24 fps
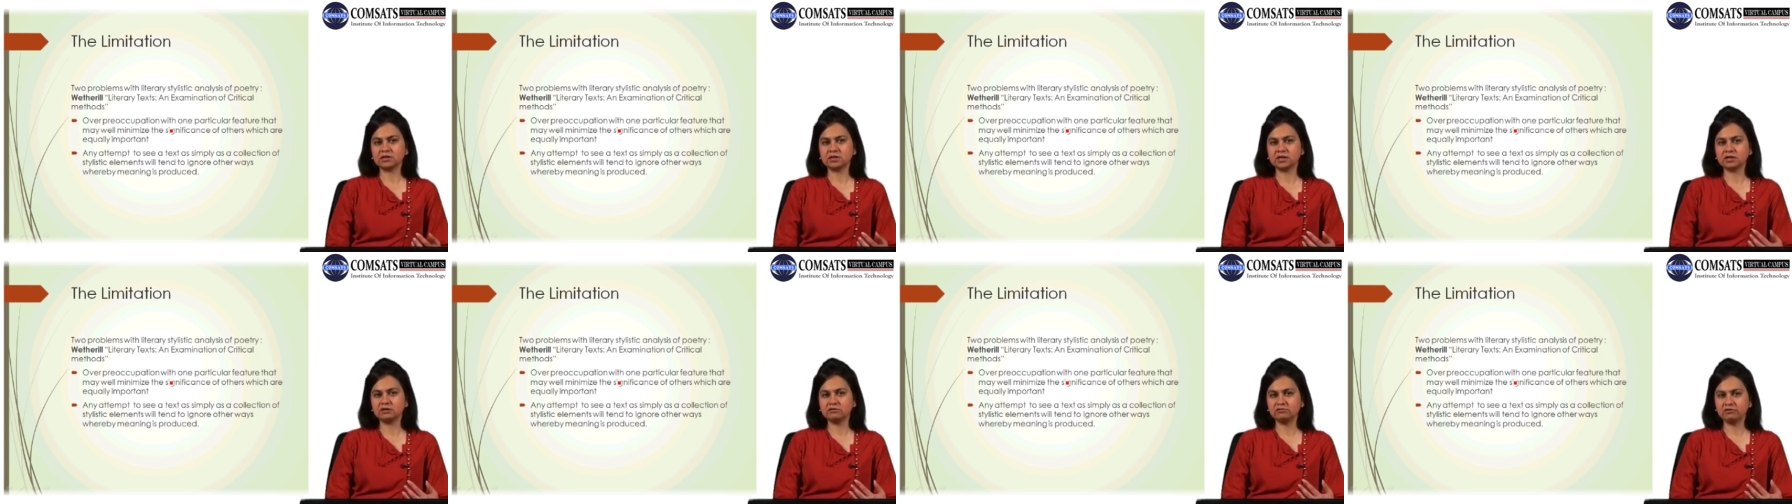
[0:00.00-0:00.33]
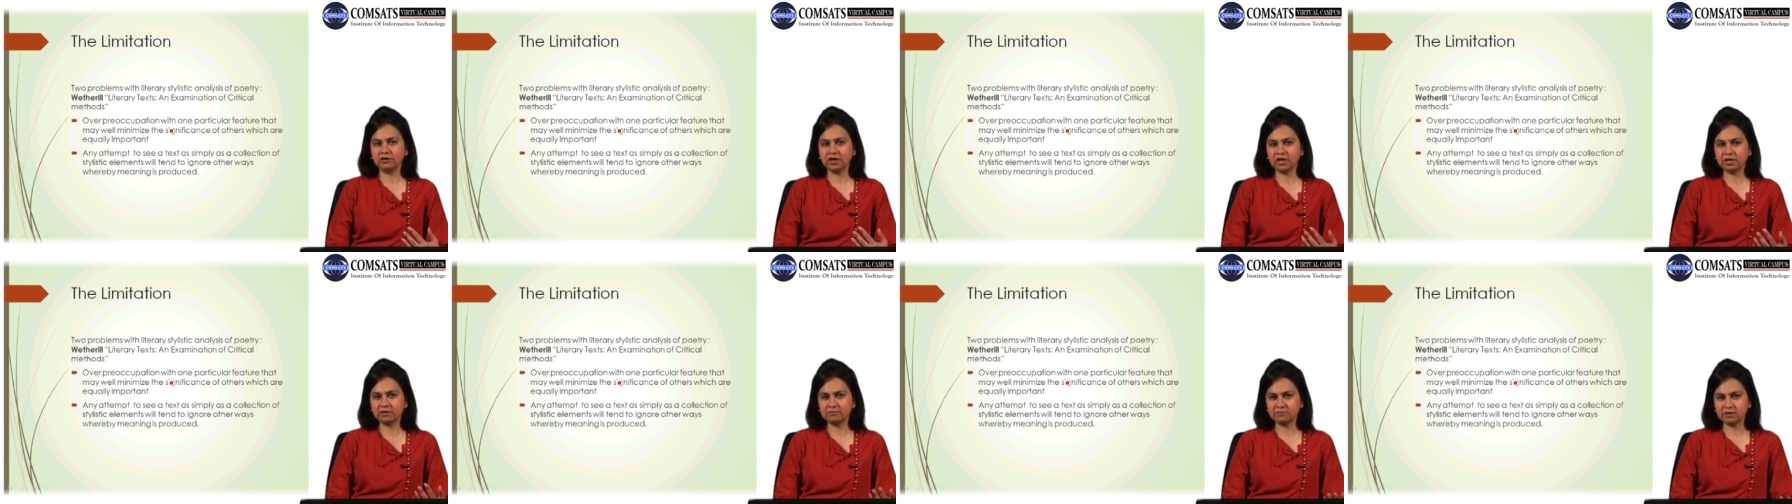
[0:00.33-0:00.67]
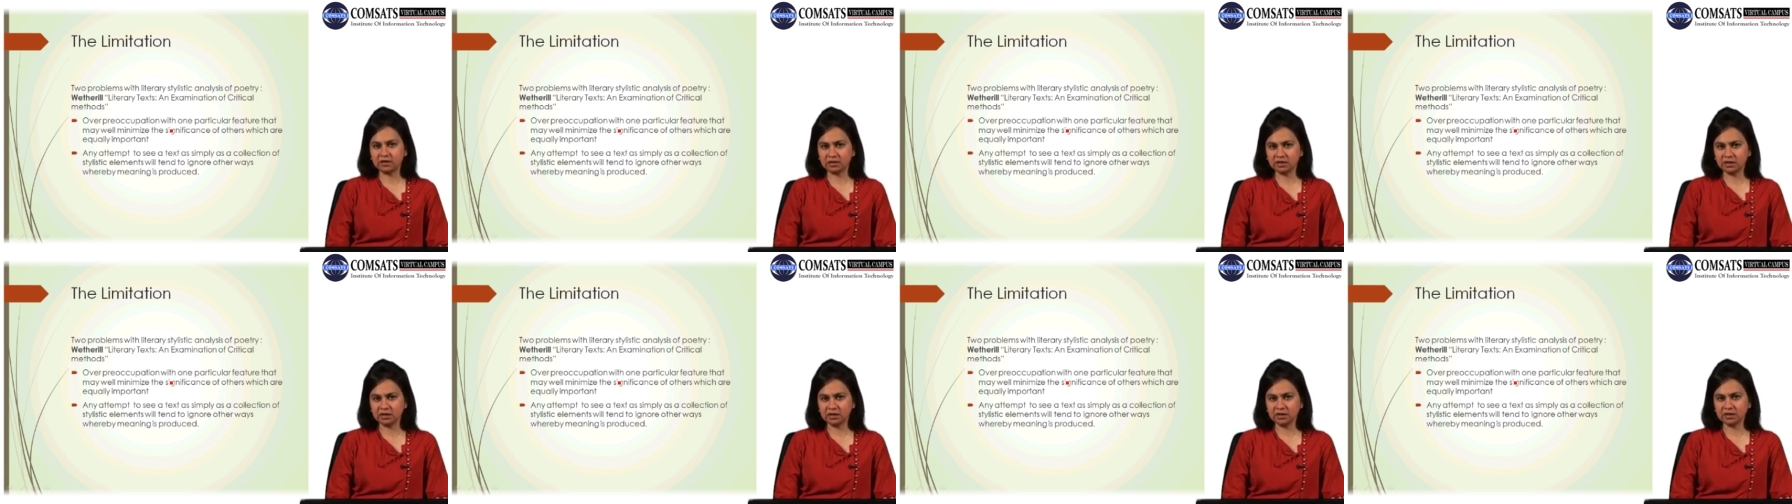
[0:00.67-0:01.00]
conveying
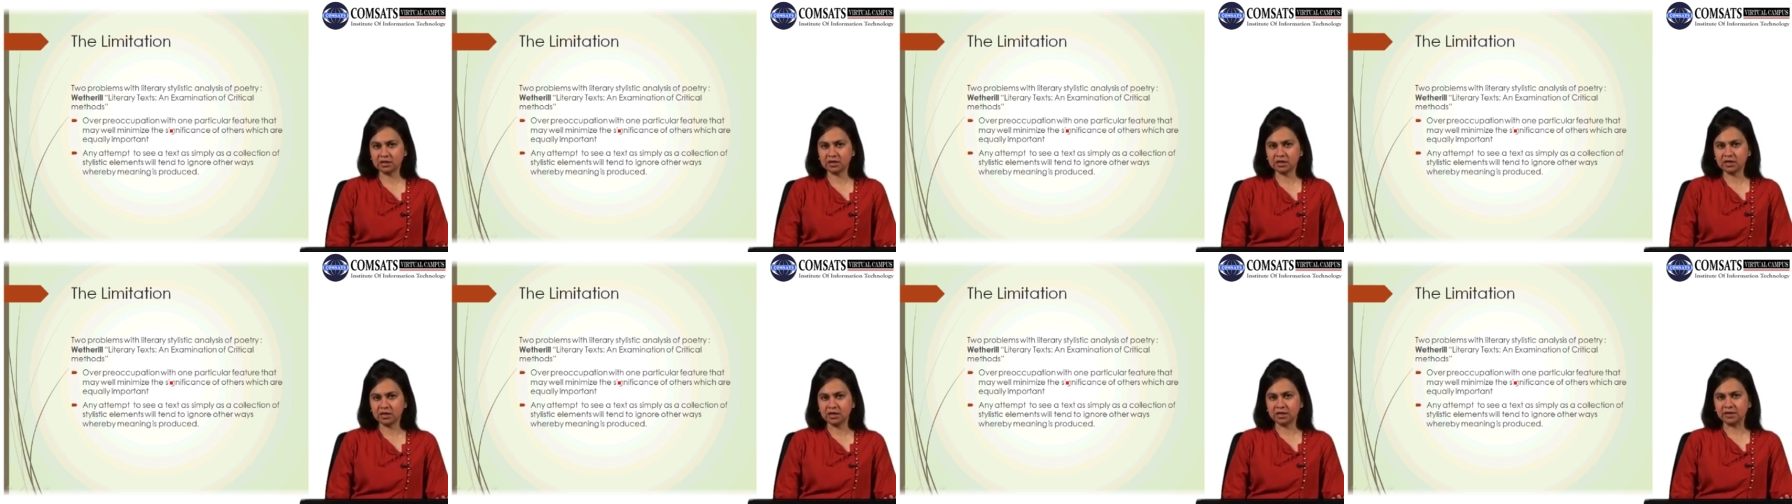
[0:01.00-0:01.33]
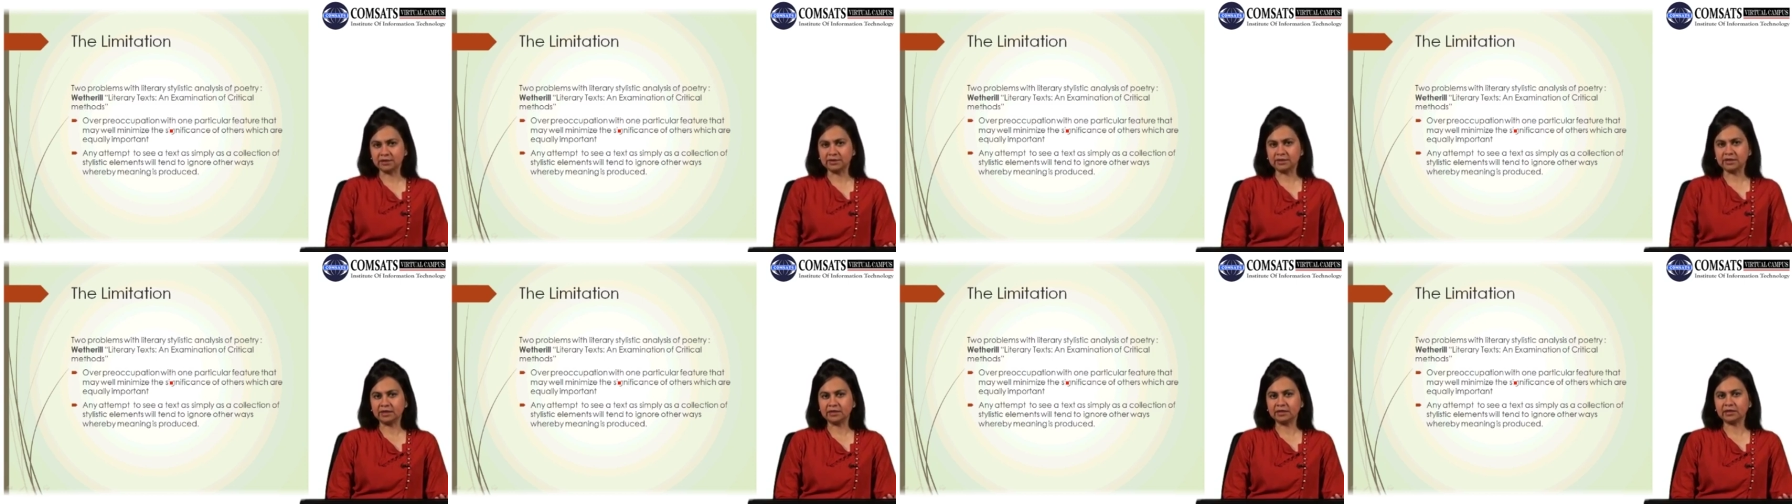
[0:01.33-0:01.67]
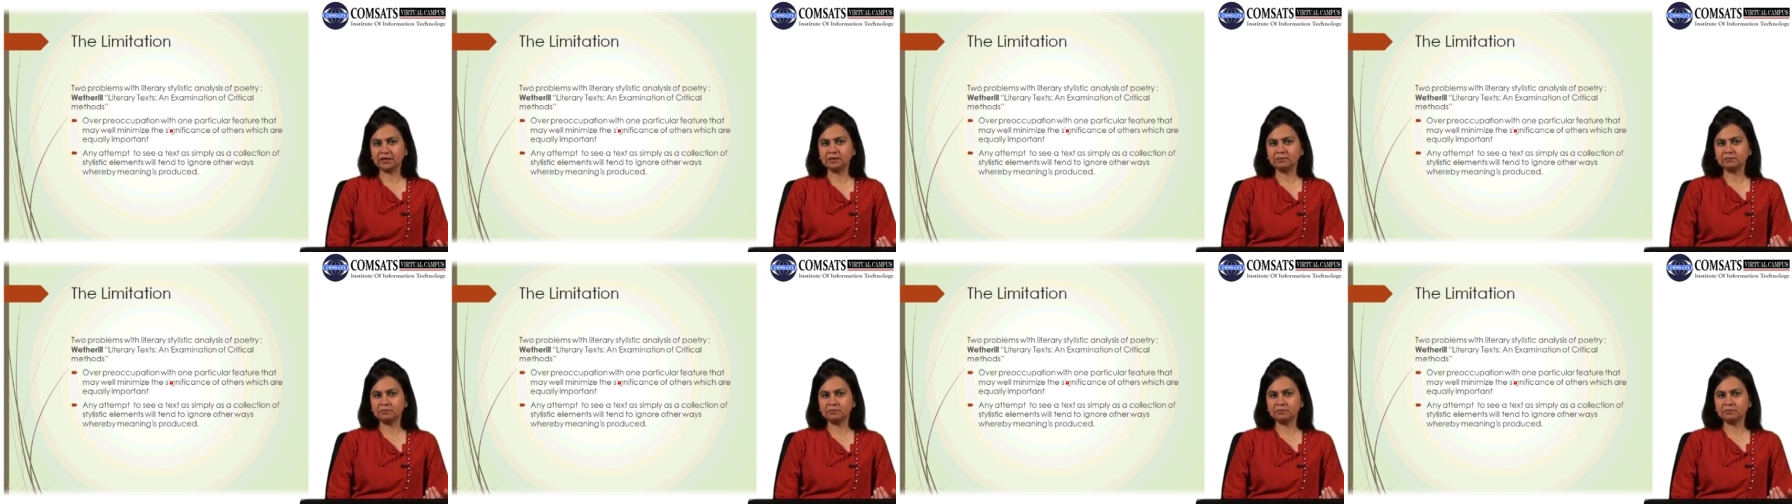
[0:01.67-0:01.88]
meaning that are